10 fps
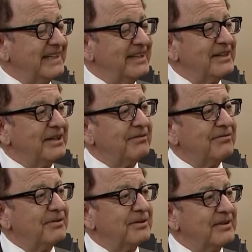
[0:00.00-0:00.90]
and
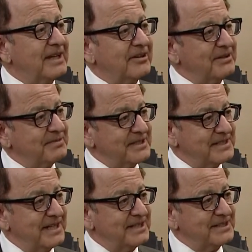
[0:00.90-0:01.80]
therefore that
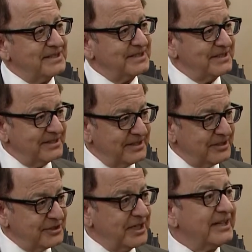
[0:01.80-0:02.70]
represents
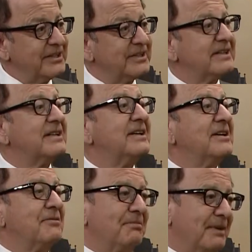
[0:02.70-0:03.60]
the gender,
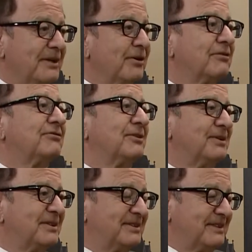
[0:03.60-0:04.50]
but
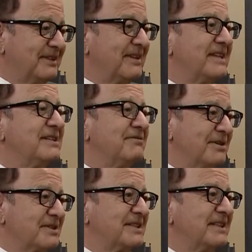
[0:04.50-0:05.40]
also the
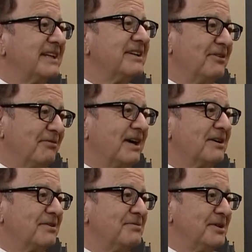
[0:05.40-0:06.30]
diversity of our
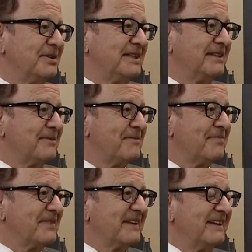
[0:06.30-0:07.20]
community.
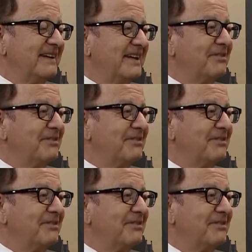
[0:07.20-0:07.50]
Mm-hmm. And